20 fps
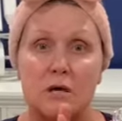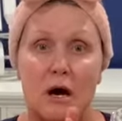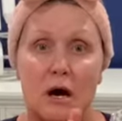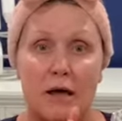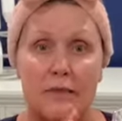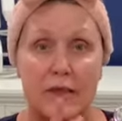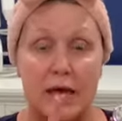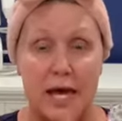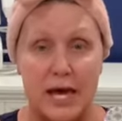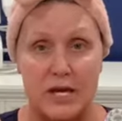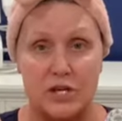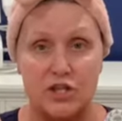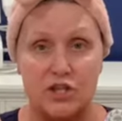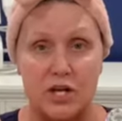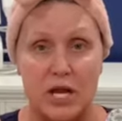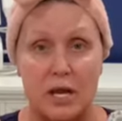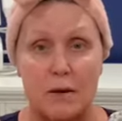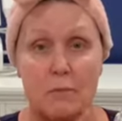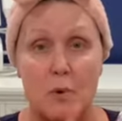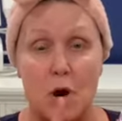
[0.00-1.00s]
on the S
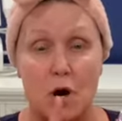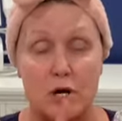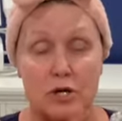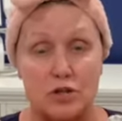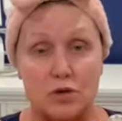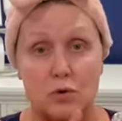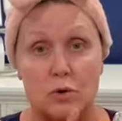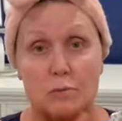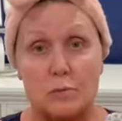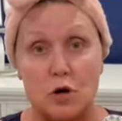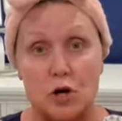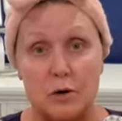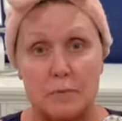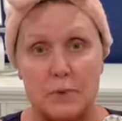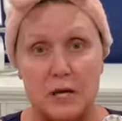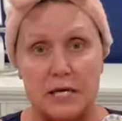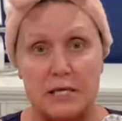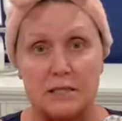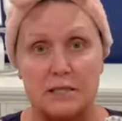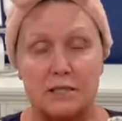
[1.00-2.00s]
shape are dual
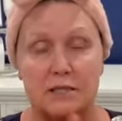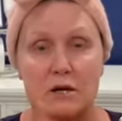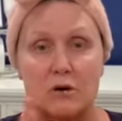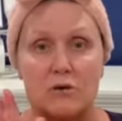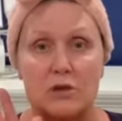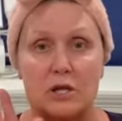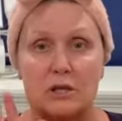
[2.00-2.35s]
purpose. So the